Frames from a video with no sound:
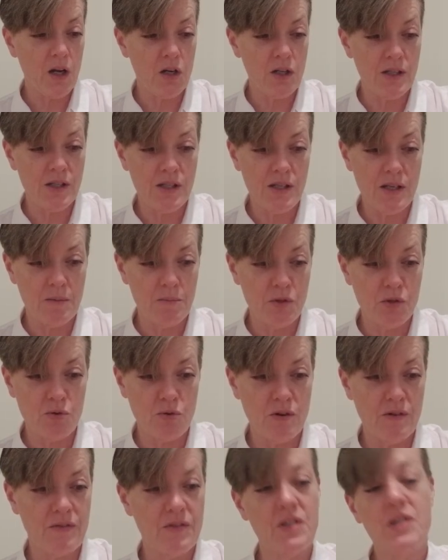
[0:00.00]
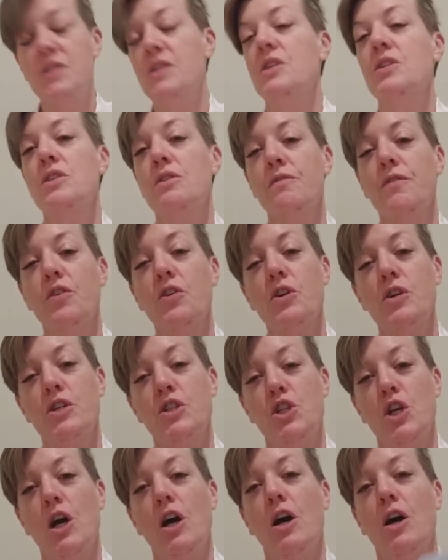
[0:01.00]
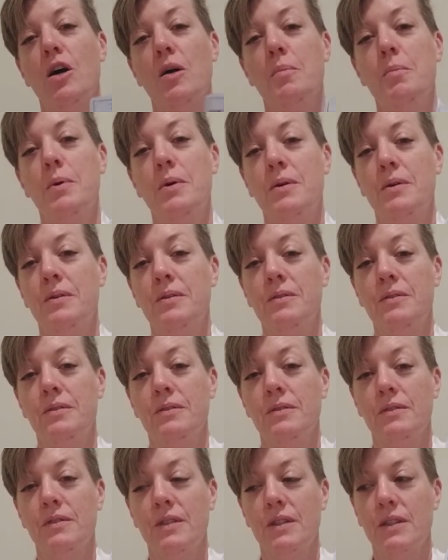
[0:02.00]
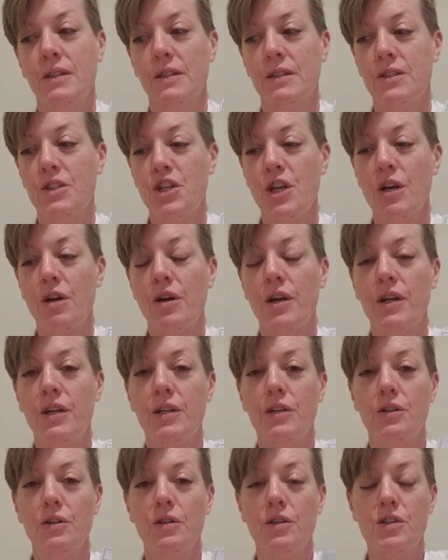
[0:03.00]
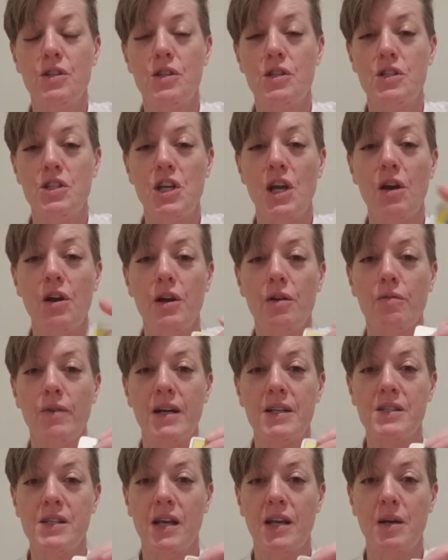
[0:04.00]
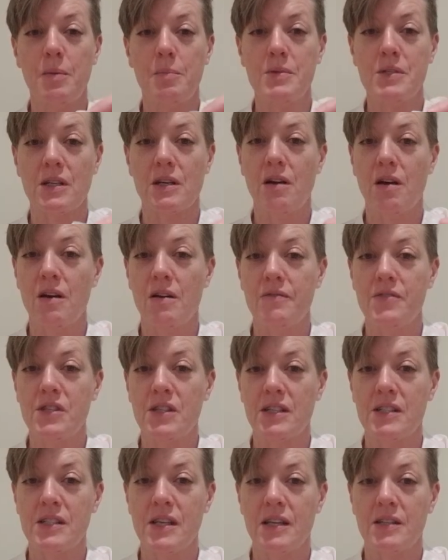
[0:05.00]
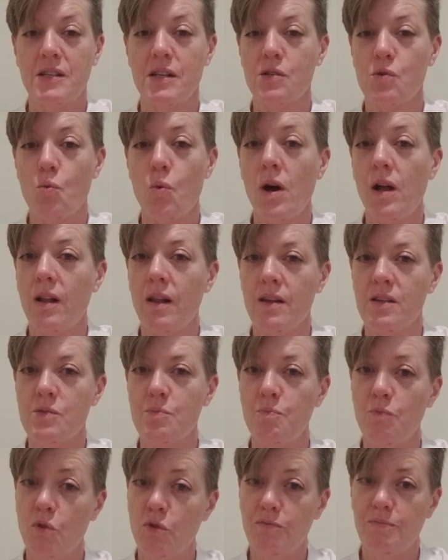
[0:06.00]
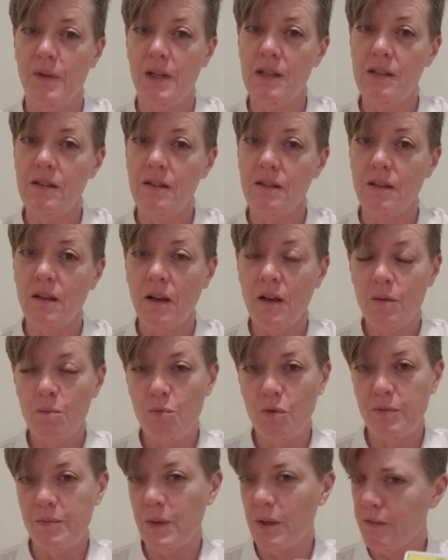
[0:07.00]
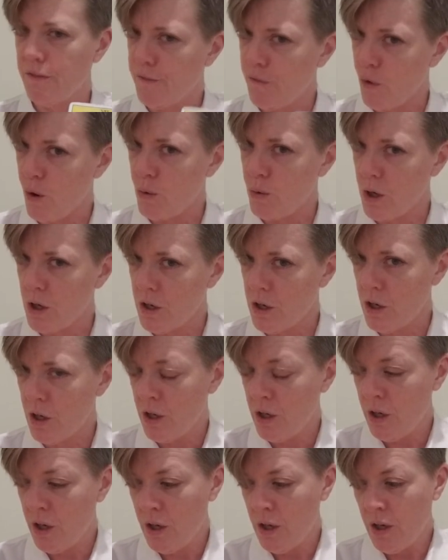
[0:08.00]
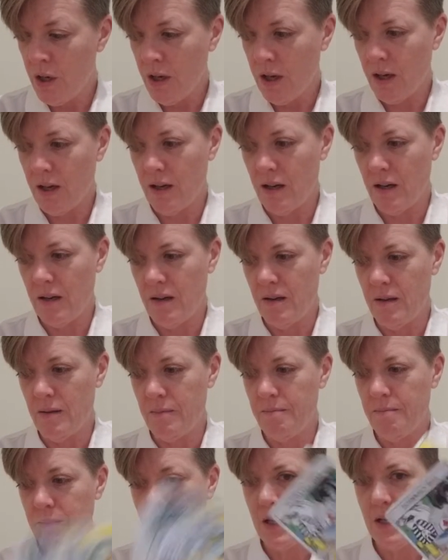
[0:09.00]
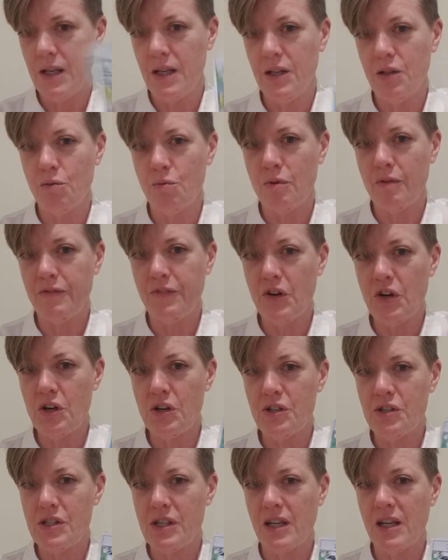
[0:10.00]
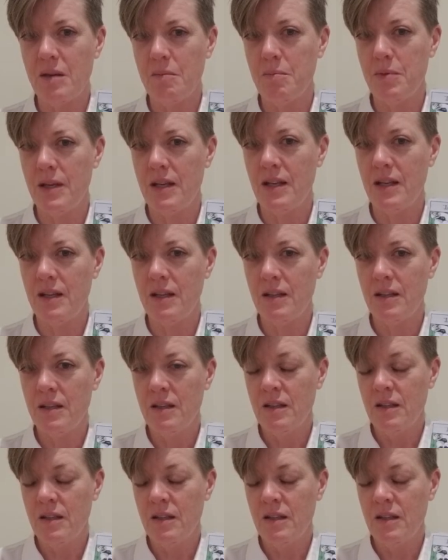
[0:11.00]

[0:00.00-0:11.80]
on some sort of decision for a job. The chariot right side up is a card of success as well as movement forward. And in the reverse, it can be,